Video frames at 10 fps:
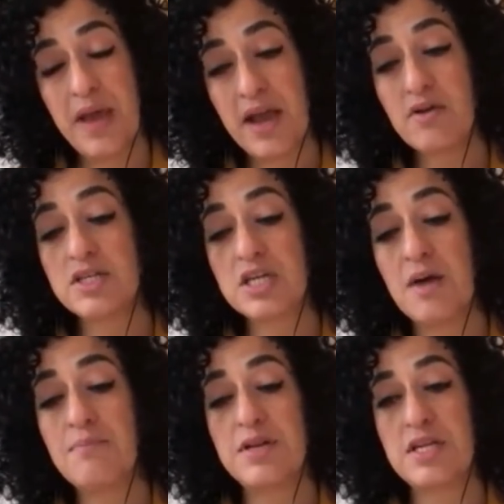parent
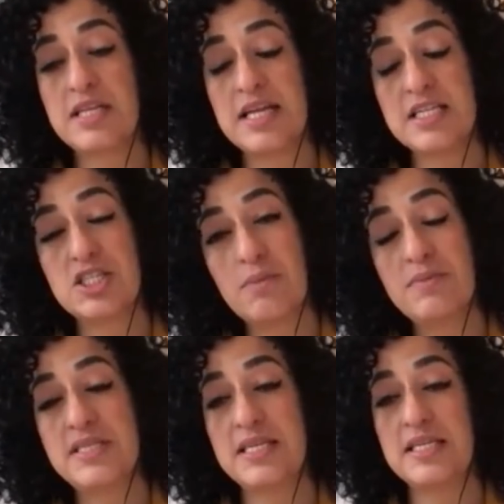company that is
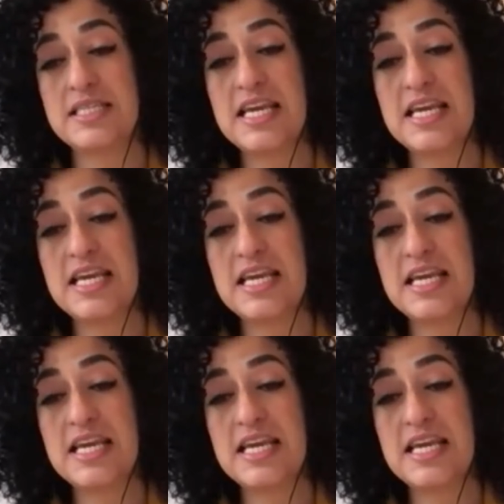domiciled